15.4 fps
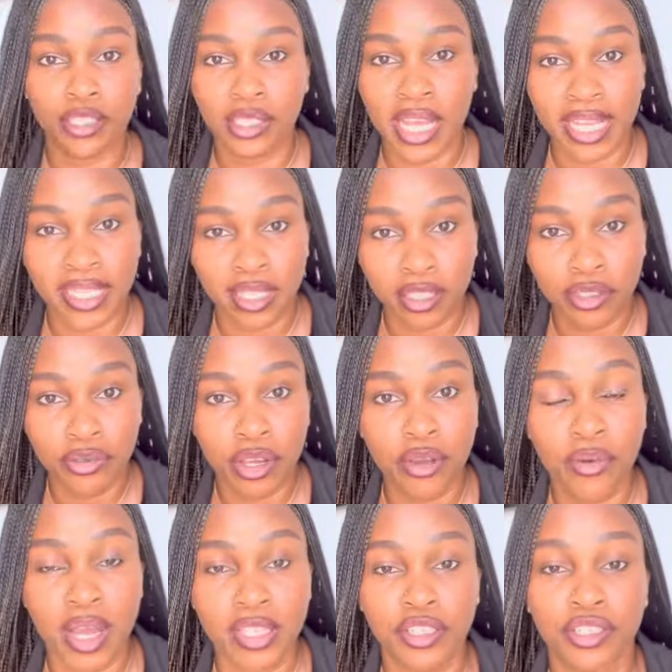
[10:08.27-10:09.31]
necessary
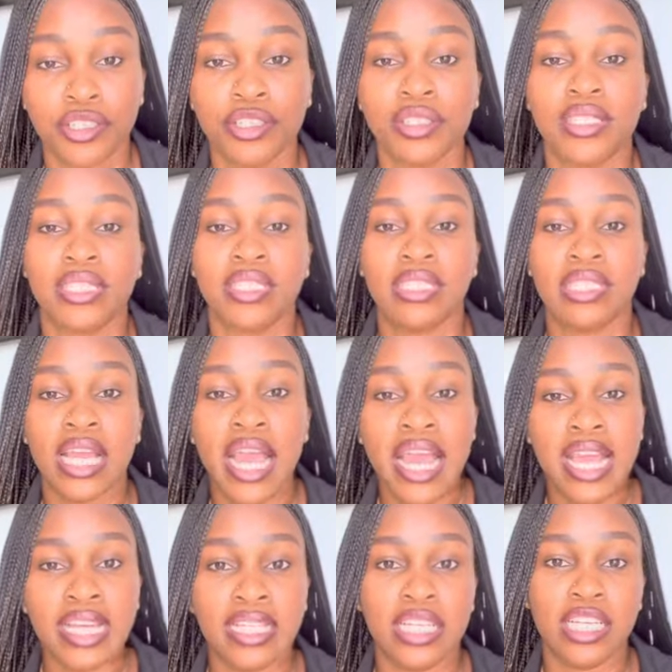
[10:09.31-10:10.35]
questions
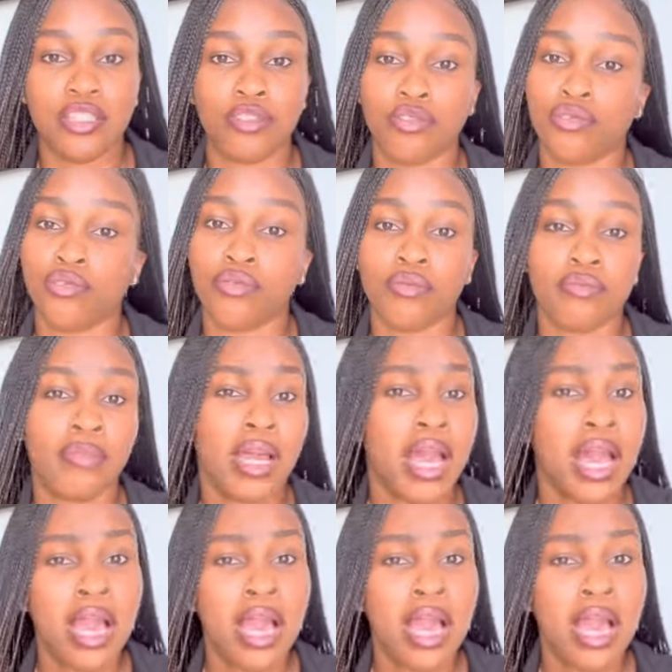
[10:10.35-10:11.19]
they need to know.